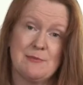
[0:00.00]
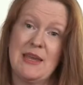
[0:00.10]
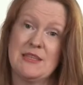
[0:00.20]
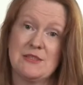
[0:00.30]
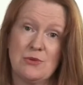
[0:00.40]
has
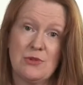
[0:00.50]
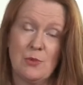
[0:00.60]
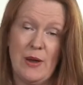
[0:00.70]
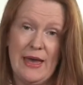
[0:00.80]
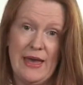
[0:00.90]
made us all
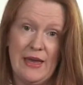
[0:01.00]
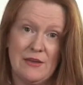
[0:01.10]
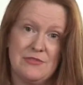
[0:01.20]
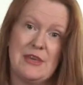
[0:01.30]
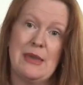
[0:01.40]
aware
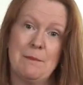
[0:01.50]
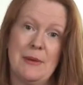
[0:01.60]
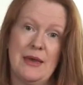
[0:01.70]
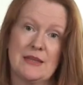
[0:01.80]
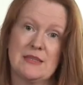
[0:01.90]
of the
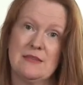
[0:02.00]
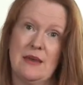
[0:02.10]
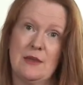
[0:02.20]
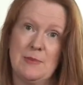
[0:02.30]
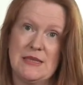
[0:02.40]
impact
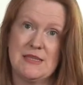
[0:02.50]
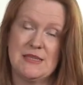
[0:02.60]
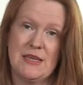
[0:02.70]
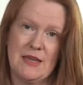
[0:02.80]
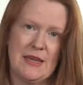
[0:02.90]
that
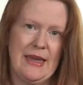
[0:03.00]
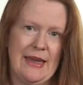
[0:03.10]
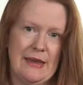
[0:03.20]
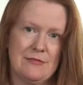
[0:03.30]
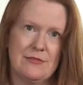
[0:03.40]
obesity can
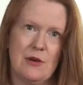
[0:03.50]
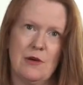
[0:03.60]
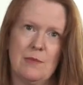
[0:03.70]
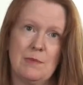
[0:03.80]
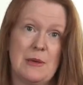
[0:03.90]
have
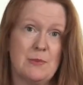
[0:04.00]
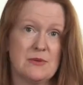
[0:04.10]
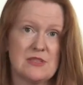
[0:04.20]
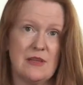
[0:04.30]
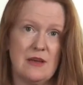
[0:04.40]
on
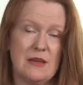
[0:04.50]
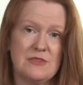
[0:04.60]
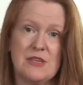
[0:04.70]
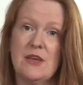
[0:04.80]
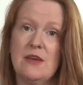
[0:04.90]
people's
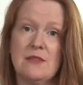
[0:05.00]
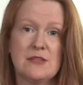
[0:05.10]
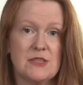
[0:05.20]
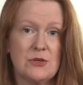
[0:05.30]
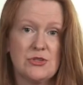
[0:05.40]
lives, the
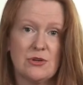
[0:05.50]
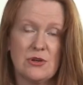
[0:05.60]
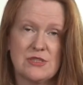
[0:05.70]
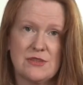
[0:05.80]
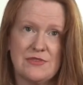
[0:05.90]
social
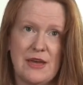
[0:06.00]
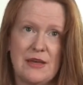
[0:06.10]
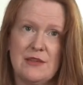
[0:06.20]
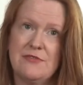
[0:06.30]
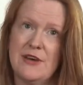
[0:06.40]
cost of that
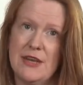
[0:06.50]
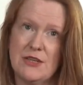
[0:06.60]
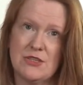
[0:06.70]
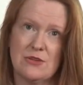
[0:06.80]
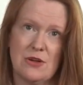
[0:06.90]
and the
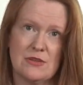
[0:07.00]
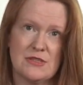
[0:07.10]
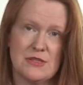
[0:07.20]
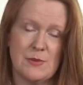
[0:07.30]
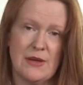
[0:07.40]
financial
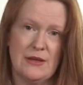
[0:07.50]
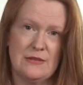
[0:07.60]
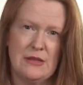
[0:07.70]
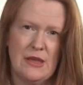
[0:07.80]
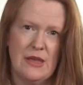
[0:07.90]
cost as well.